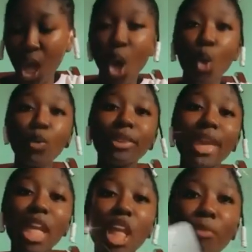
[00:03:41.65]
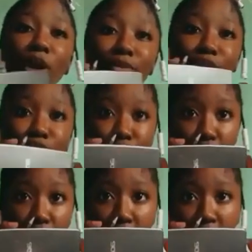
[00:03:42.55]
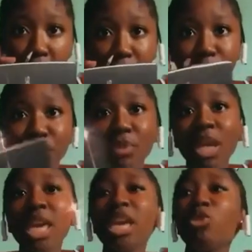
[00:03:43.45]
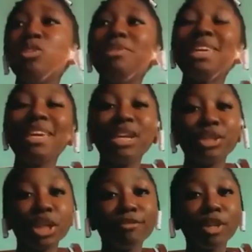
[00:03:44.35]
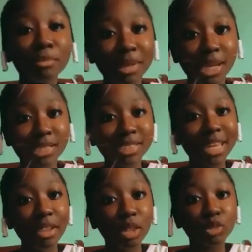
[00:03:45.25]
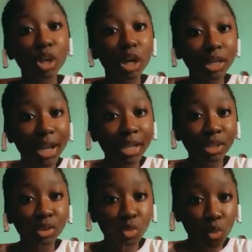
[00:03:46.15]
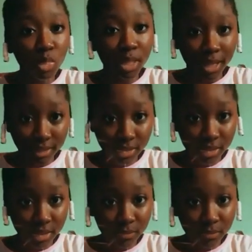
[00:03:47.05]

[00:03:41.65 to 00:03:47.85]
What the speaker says: With the help of this Chromebook, it will be easier for me to carry out online school classes